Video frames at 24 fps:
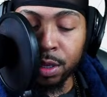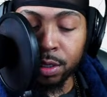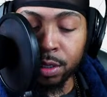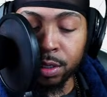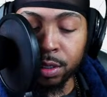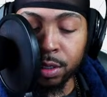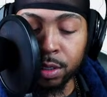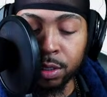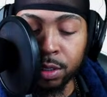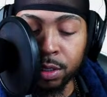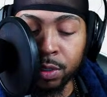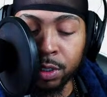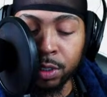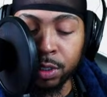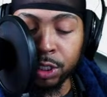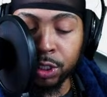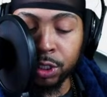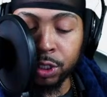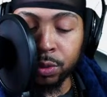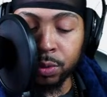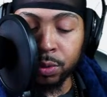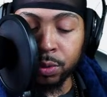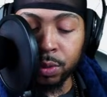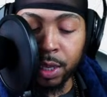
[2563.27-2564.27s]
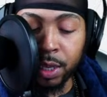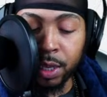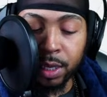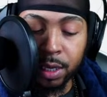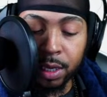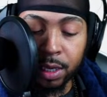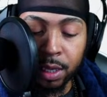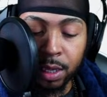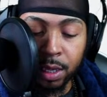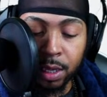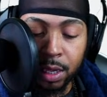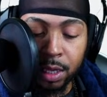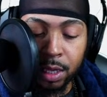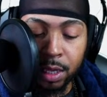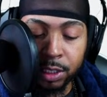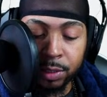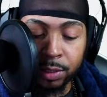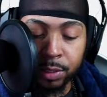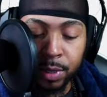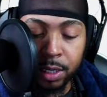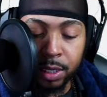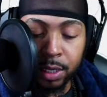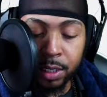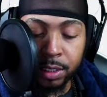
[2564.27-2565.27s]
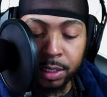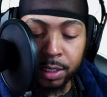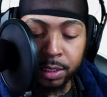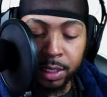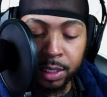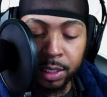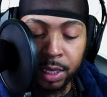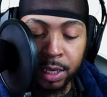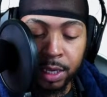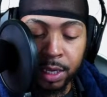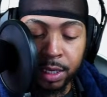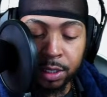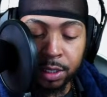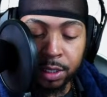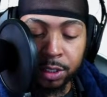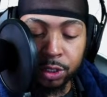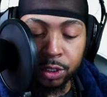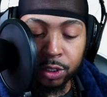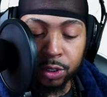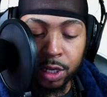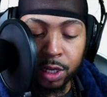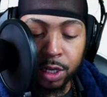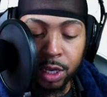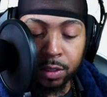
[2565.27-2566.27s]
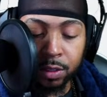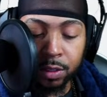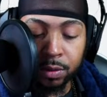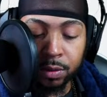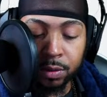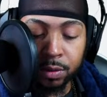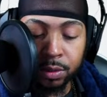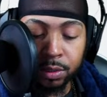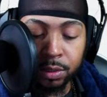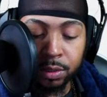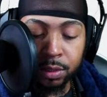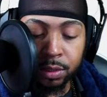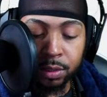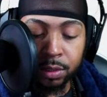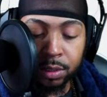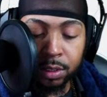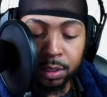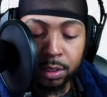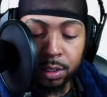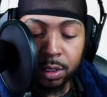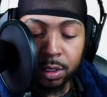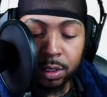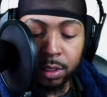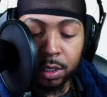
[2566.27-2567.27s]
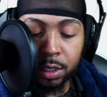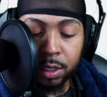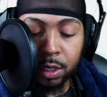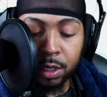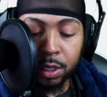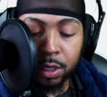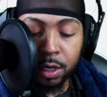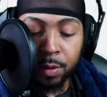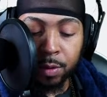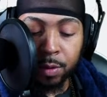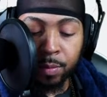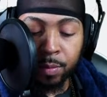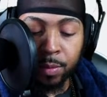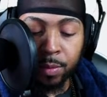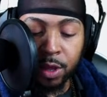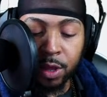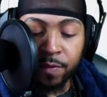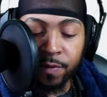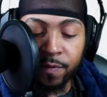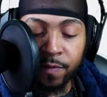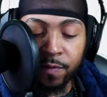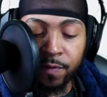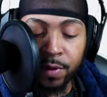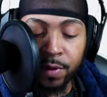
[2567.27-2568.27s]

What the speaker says: you get you like a spot that's $800 a month.